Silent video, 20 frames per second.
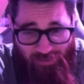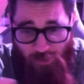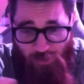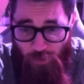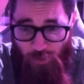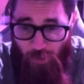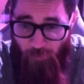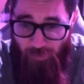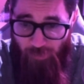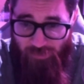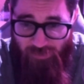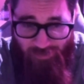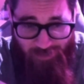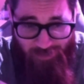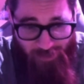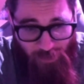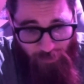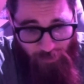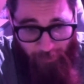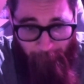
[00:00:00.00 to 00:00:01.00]
you're going to
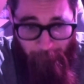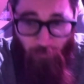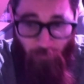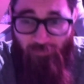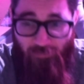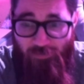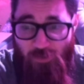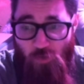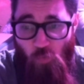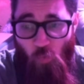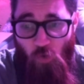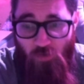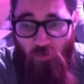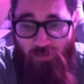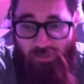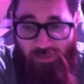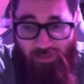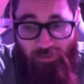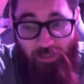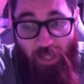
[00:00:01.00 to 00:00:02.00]
try to bring this
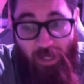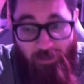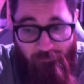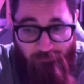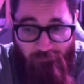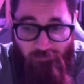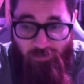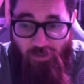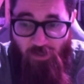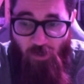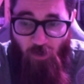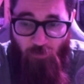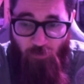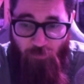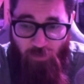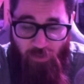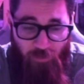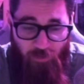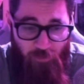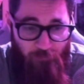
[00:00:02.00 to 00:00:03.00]
world to life. Are
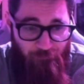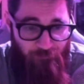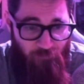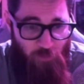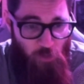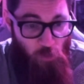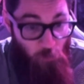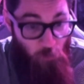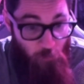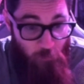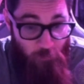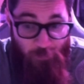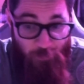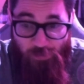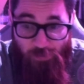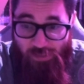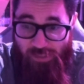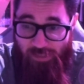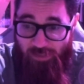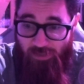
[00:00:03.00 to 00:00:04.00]
there
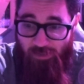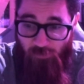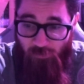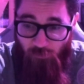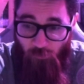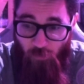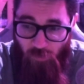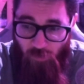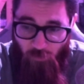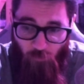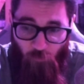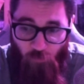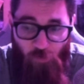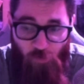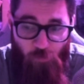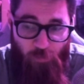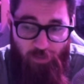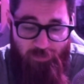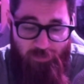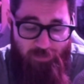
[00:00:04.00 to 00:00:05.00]
clues hidden in
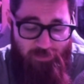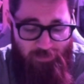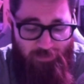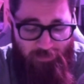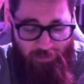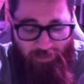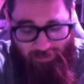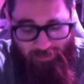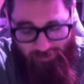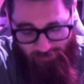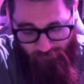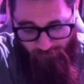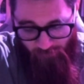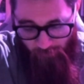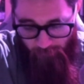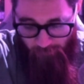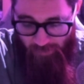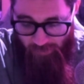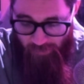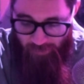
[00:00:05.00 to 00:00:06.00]
ruins, things
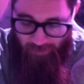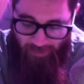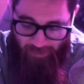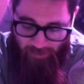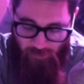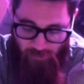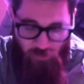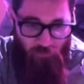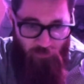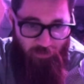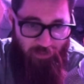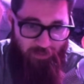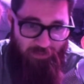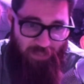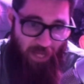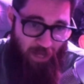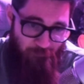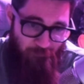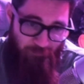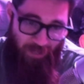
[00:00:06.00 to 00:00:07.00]
from history and
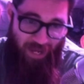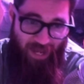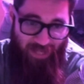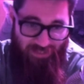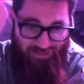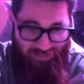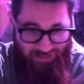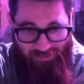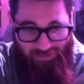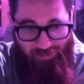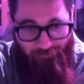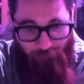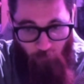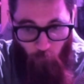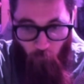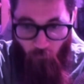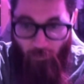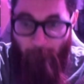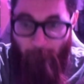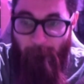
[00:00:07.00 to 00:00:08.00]
time past that has left a
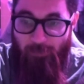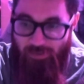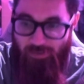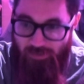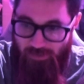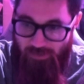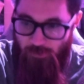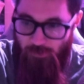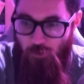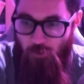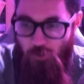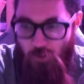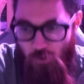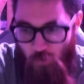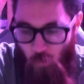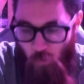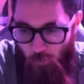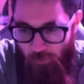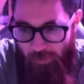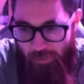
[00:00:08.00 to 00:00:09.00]
remnant in your
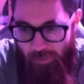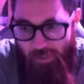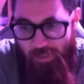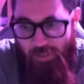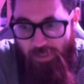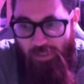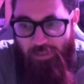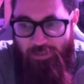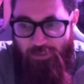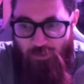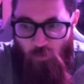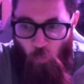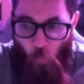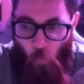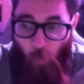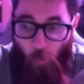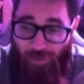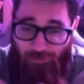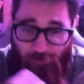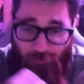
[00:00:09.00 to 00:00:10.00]
story? Is
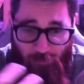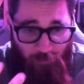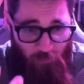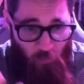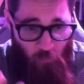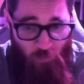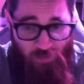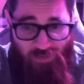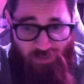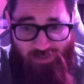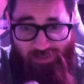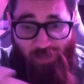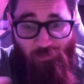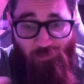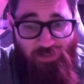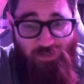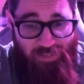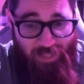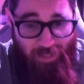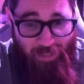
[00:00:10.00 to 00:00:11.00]
weather or
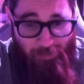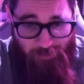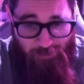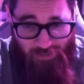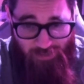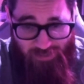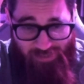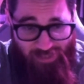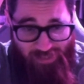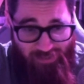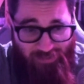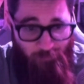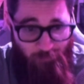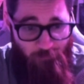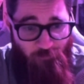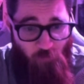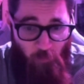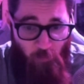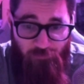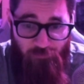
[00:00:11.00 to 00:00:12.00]
soundscapes going to set some
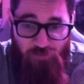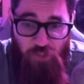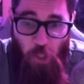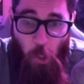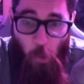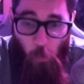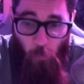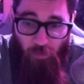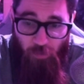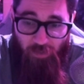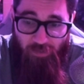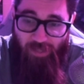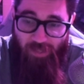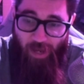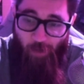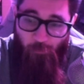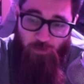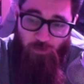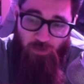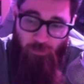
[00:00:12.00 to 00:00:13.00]
form of tone?
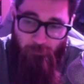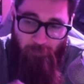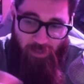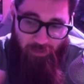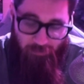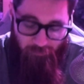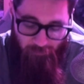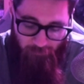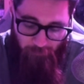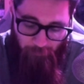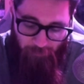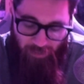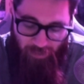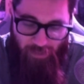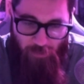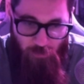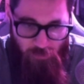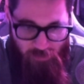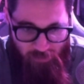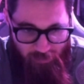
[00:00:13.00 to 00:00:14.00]
How are you going to make the
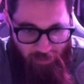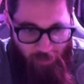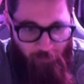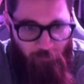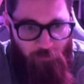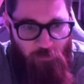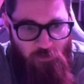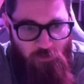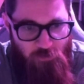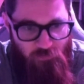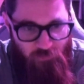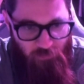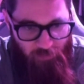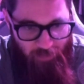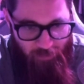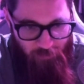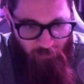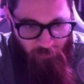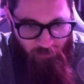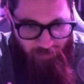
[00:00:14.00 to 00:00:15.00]
players and characters feel
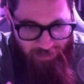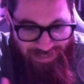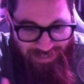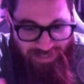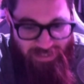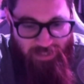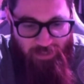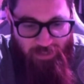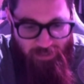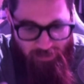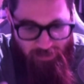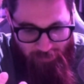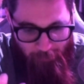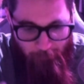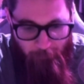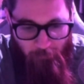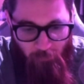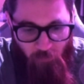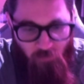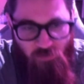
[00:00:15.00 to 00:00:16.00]
like they're in this
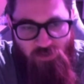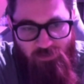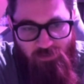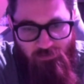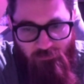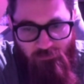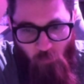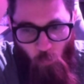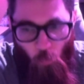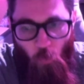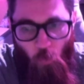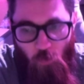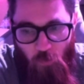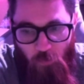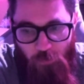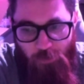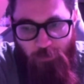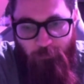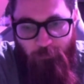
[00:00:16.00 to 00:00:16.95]
immersive world?